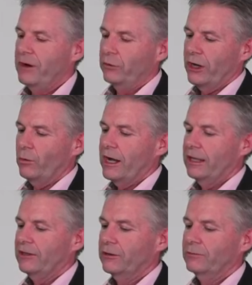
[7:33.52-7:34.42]
felt our way
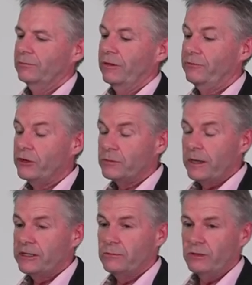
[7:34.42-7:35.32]
along. The first
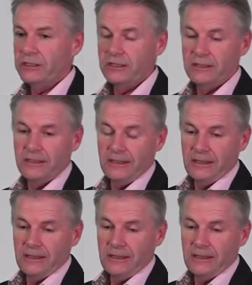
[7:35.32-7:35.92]
patient we did